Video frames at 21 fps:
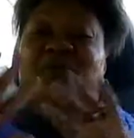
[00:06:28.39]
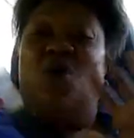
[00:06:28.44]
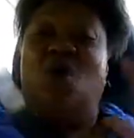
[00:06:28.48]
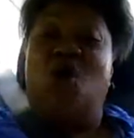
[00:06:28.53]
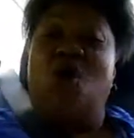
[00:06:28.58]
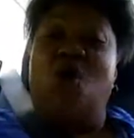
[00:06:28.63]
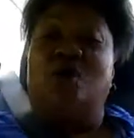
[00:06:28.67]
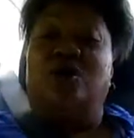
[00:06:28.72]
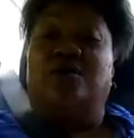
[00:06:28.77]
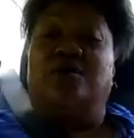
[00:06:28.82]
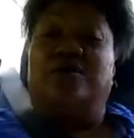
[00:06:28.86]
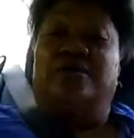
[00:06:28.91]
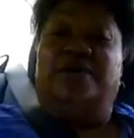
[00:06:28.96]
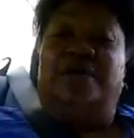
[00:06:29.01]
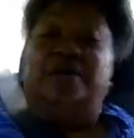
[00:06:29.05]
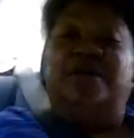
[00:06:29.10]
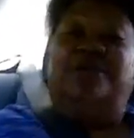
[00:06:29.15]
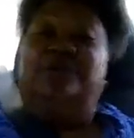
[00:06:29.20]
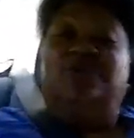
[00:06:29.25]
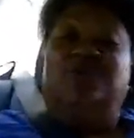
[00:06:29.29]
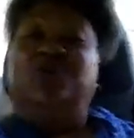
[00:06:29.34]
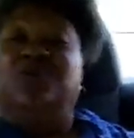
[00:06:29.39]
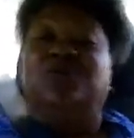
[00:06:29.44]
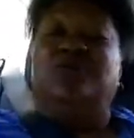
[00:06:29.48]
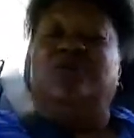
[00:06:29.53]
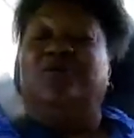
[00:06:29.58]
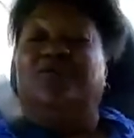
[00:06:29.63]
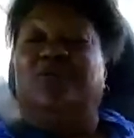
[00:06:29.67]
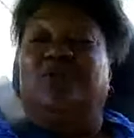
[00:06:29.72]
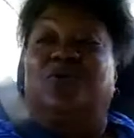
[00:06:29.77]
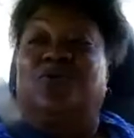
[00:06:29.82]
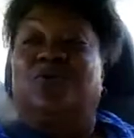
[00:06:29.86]
I'm hungry. We're
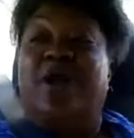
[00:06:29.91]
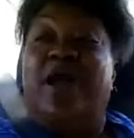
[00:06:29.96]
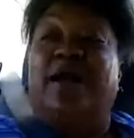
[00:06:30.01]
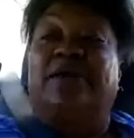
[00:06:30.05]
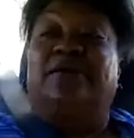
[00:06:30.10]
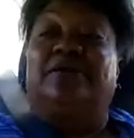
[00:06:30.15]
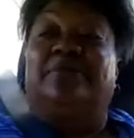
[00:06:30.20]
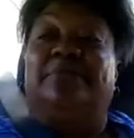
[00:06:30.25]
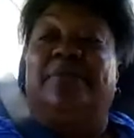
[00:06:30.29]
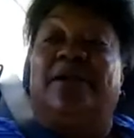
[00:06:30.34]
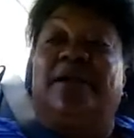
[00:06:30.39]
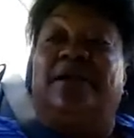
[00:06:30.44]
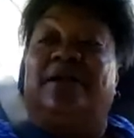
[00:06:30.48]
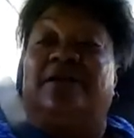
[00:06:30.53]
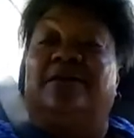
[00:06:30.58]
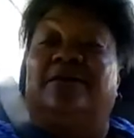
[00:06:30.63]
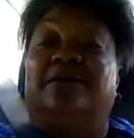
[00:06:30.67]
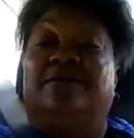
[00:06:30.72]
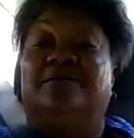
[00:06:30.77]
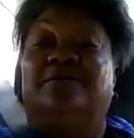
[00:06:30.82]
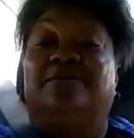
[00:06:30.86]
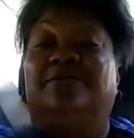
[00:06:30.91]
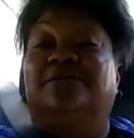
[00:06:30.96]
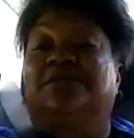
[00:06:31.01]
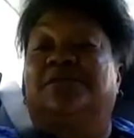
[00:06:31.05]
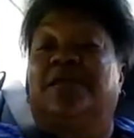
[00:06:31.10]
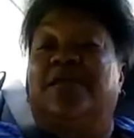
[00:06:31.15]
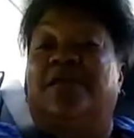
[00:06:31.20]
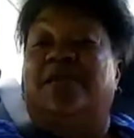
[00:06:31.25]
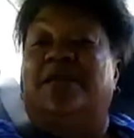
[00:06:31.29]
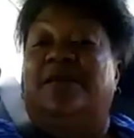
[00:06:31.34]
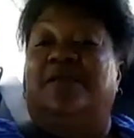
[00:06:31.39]
going to Cracker
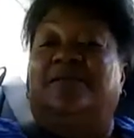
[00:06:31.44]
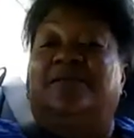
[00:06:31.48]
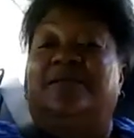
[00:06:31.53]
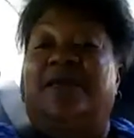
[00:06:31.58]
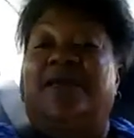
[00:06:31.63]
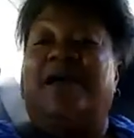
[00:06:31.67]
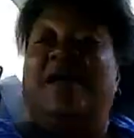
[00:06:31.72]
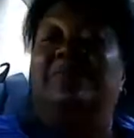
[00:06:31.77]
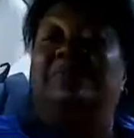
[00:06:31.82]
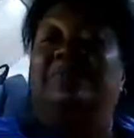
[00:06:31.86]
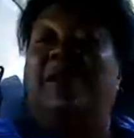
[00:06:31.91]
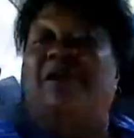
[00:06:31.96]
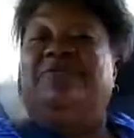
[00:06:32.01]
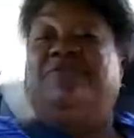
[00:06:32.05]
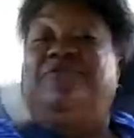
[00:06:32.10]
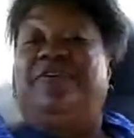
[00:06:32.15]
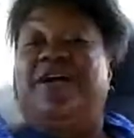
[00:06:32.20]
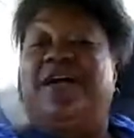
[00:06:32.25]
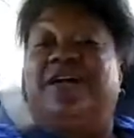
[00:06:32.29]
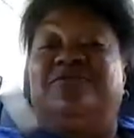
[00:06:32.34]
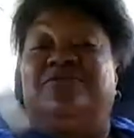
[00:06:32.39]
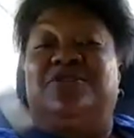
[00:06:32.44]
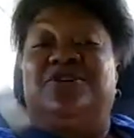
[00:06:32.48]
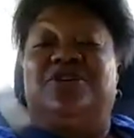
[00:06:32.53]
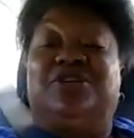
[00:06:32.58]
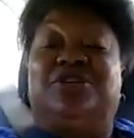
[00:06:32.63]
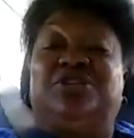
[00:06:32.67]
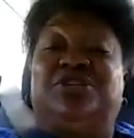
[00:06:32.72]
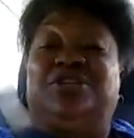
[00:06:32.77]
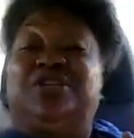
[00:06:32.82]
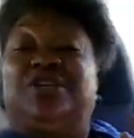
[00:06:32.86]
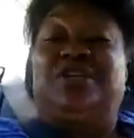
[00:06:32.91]
Barrels. Ooh. They have my
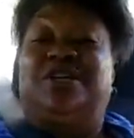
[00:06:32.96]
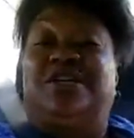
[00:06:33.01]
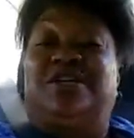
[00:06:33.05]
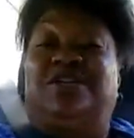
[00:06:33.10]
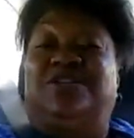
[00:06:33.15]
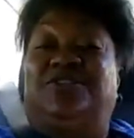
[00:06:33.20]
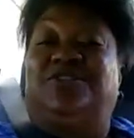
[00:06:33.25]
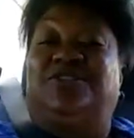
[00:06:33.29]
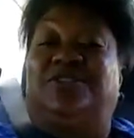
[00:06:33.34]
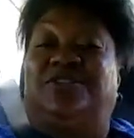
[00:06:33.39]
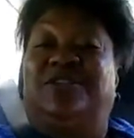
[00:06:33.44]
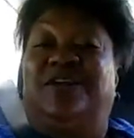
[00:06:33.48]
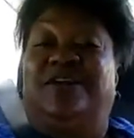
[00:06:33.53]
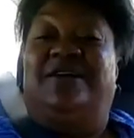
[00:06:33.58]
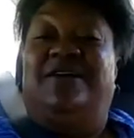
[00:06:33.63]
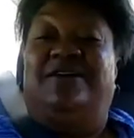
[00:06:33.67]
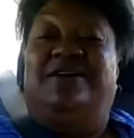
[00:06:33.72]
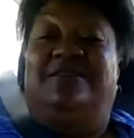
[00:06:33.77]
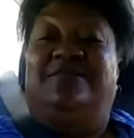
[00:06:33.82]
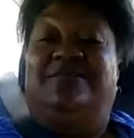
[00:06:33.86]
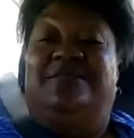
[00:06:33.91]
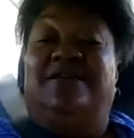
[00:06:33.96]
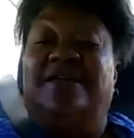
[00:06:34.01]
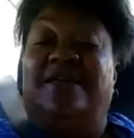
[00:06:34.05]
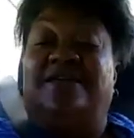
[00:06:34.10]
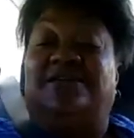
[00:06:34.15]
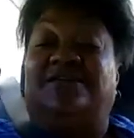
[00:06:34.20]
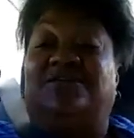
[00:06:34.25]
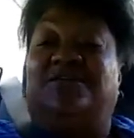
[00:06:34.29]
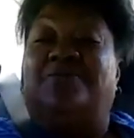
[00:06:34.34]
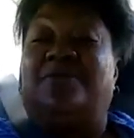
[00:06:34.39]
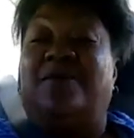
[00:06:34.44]
favorite dish there. Ooh.